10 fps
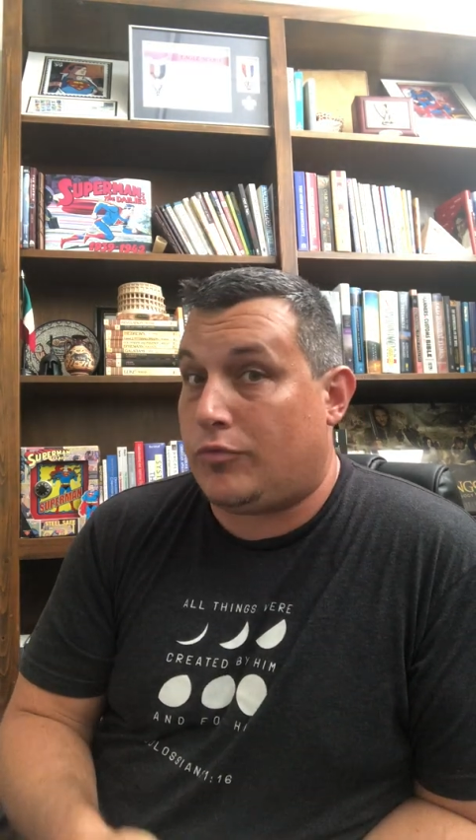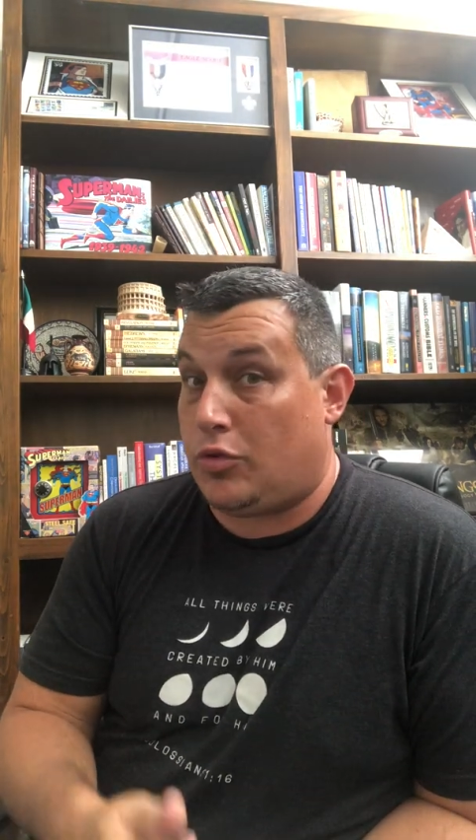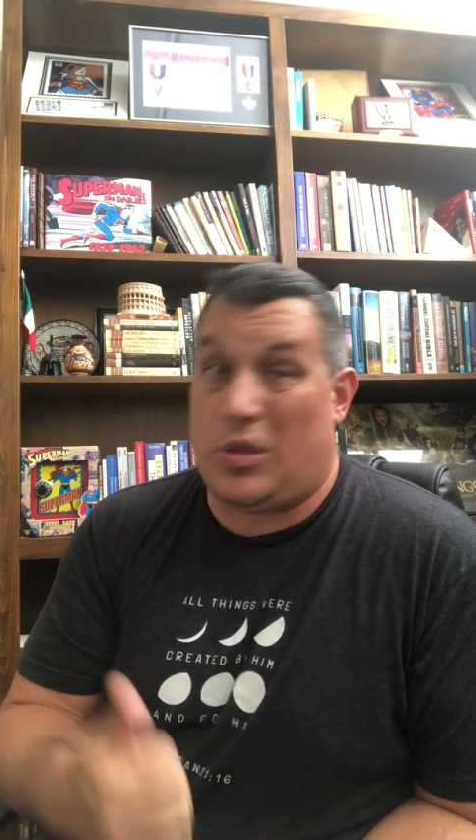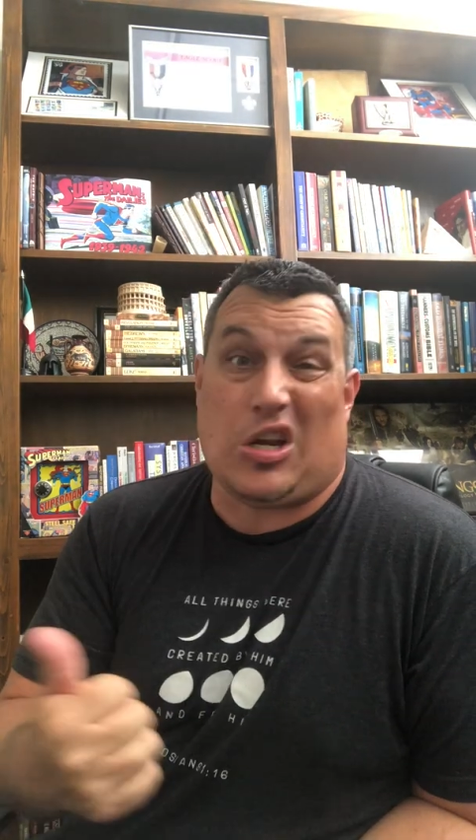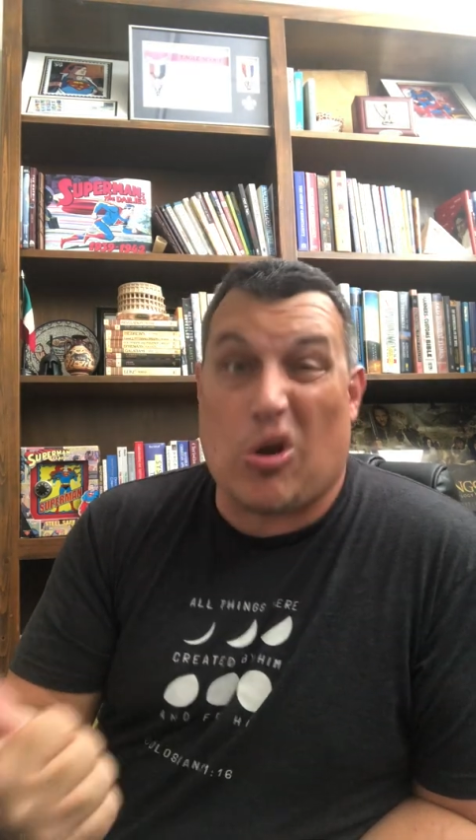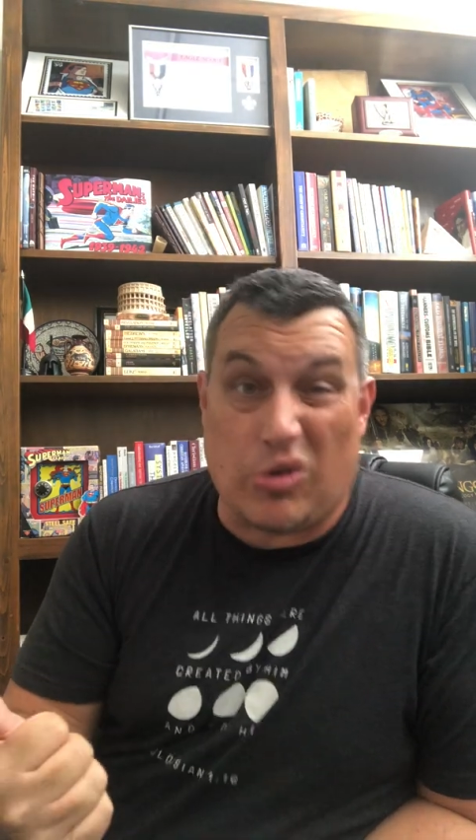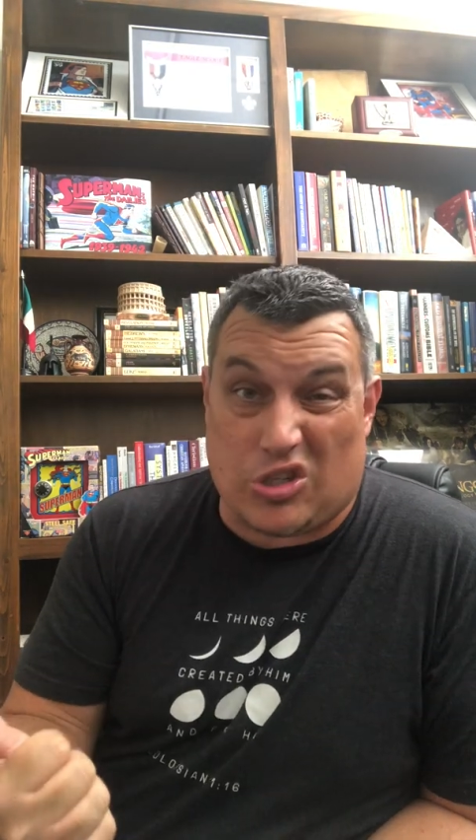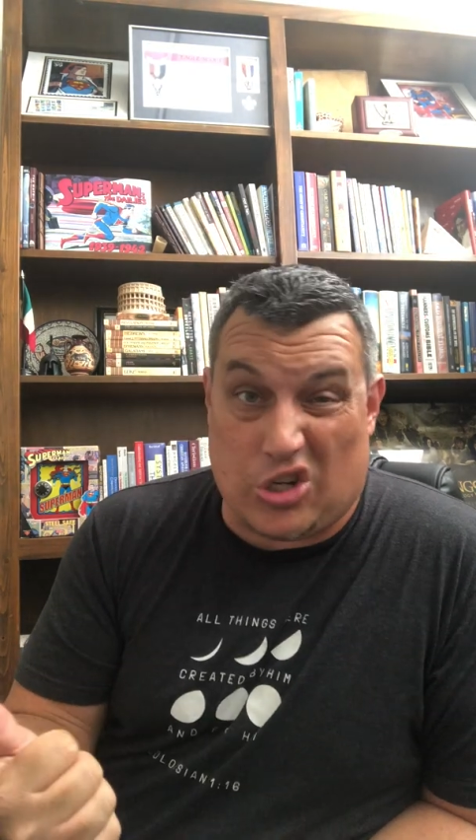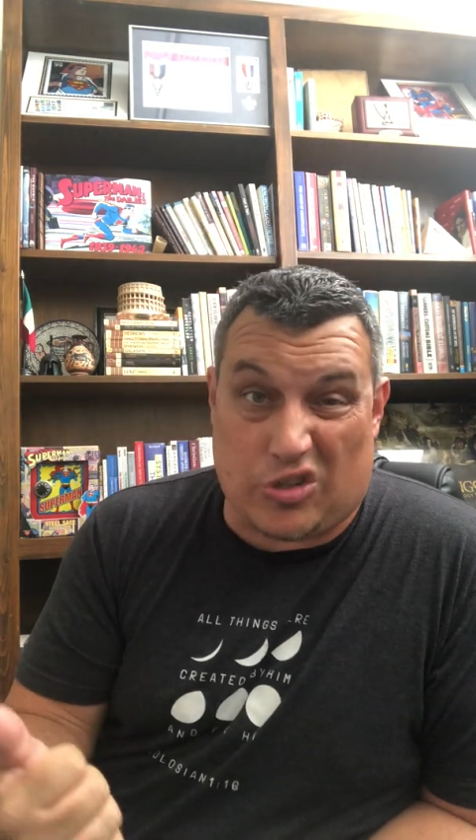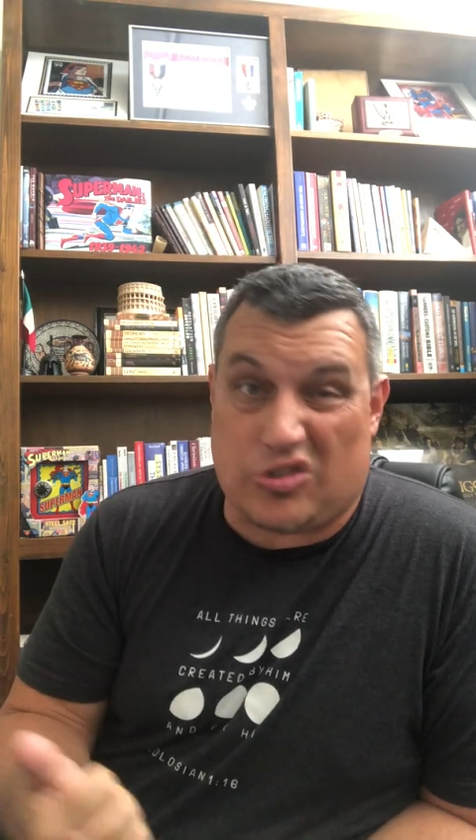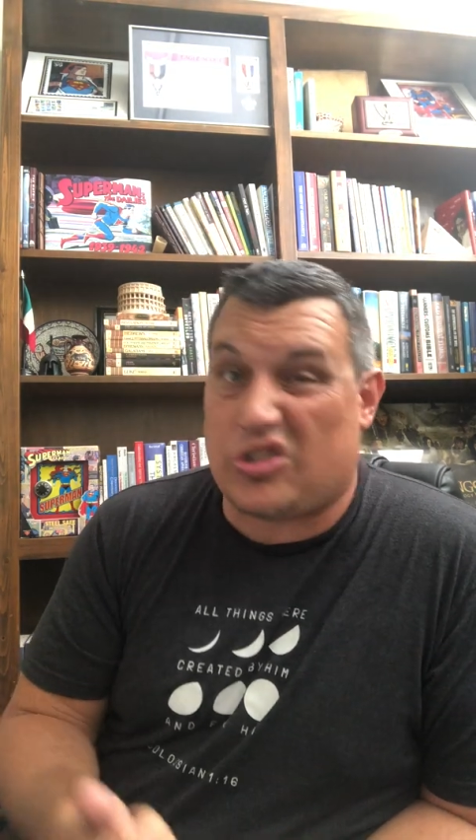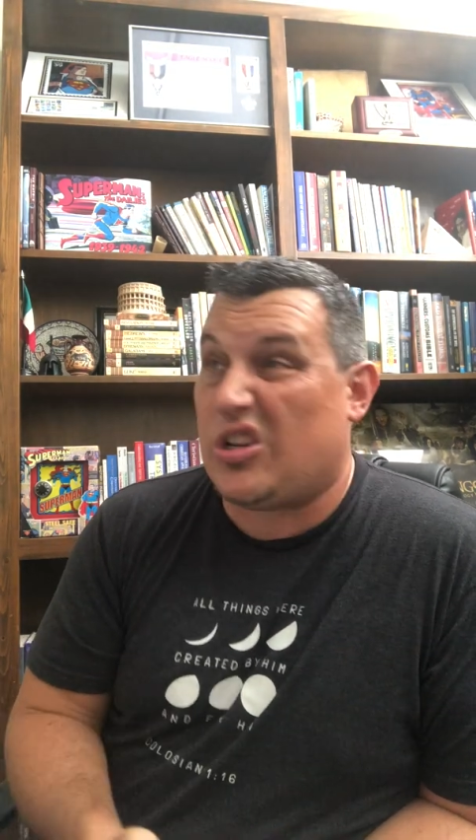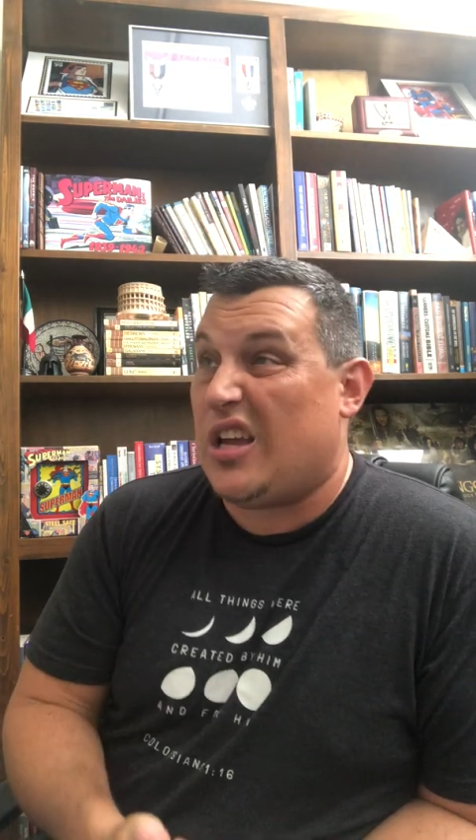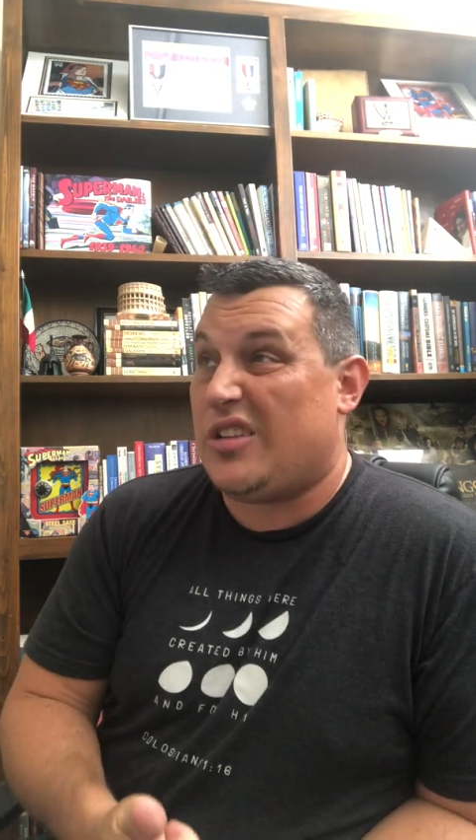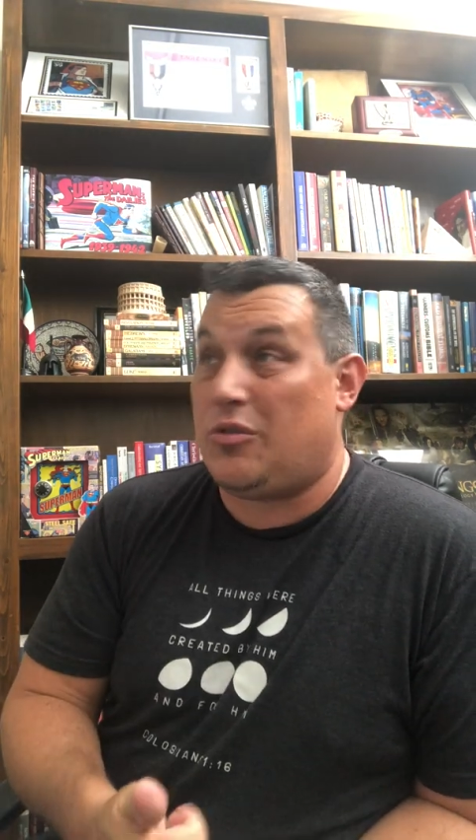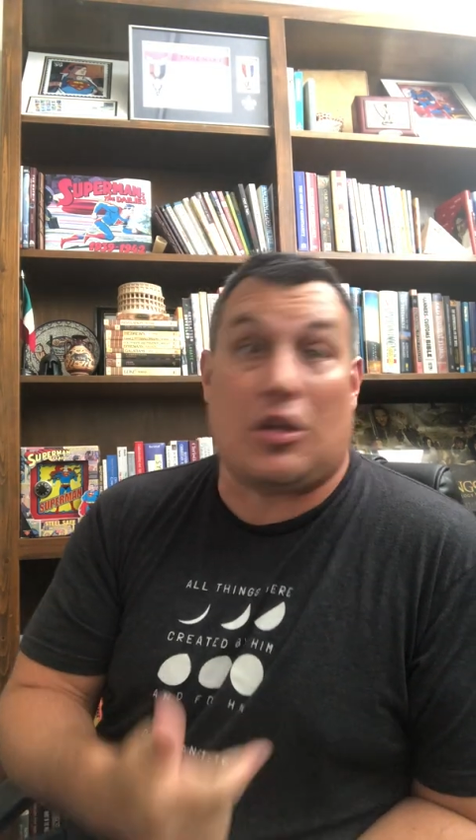Do they go to church? Do